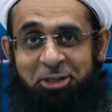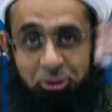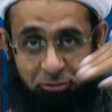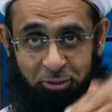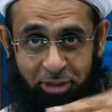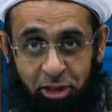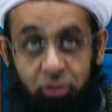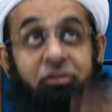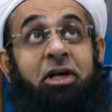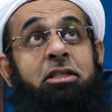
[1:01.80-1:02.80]
you know, from
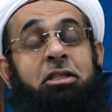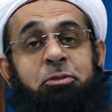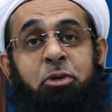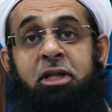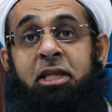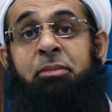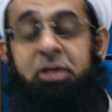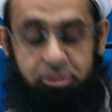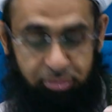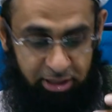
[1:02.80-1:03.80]
our vantage point, they
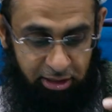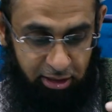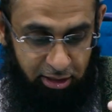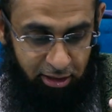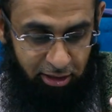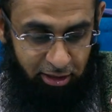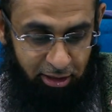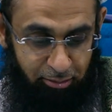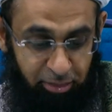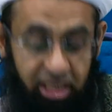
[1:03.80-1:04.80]
must be
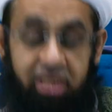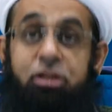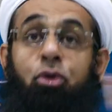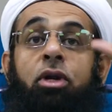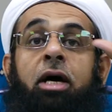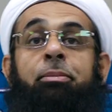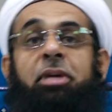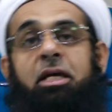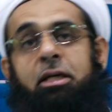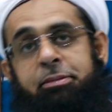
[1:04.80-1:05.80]
manazilul
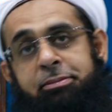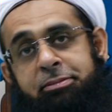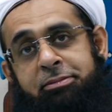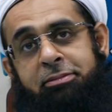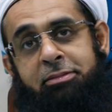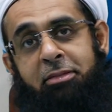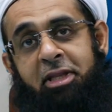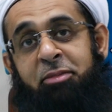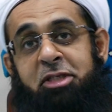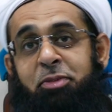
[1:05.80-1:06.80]
anbiya.
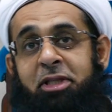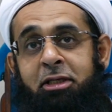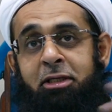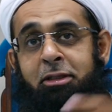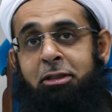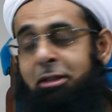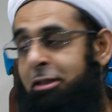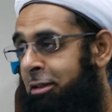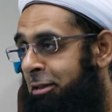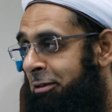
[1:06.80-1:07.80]
They must be the,
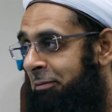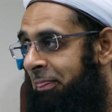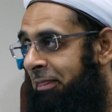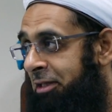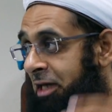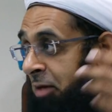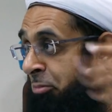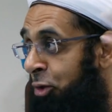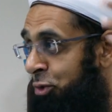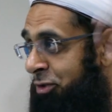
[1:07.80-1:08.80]
the
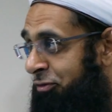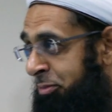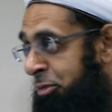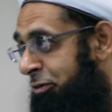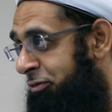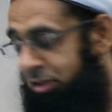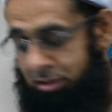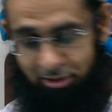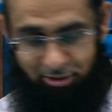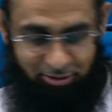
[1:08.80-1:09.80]
abodes of the
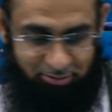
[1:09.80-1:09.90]
prophets.